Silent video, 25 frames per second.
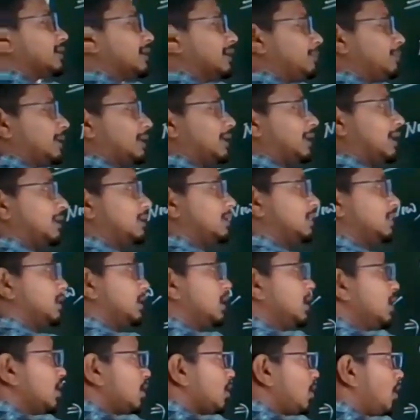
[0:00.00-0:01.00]
keep it like
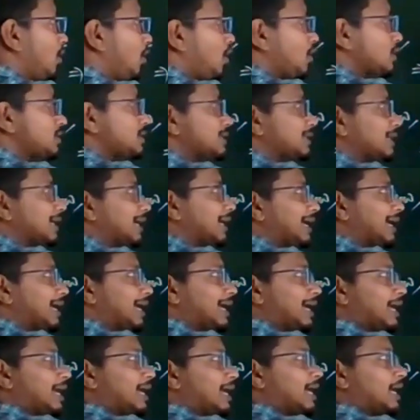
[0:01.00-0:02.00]
that cos
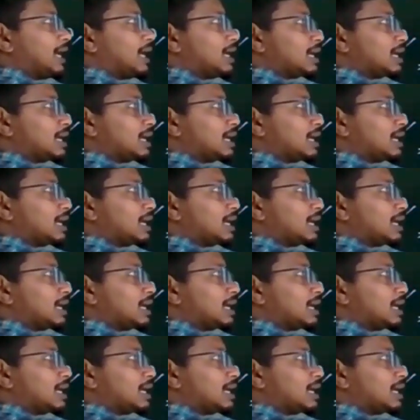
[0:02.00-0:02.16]
a